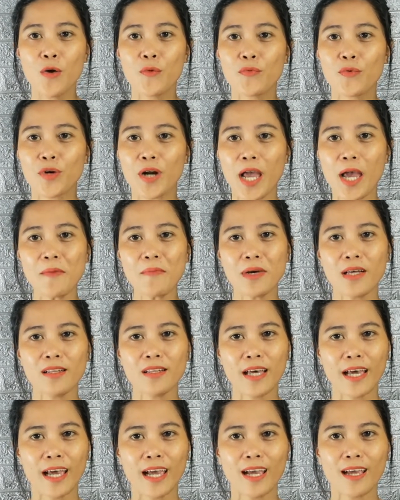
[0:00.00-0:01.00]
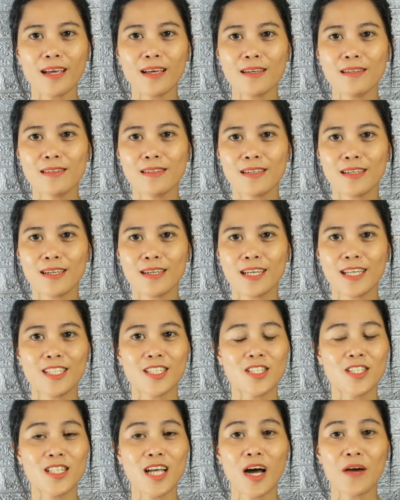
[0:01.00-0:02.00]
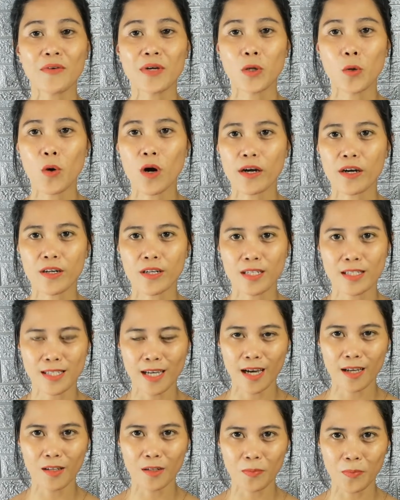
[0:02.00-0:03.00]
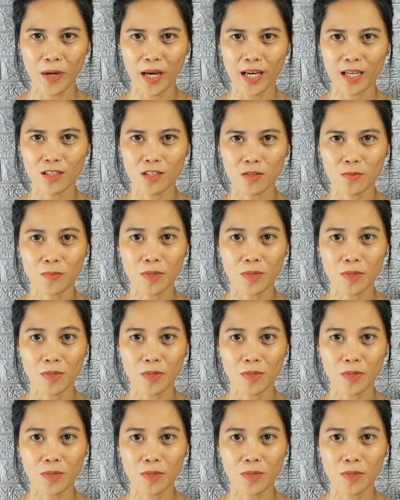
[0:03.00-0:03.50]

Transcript: For MLA, it does not require a title page,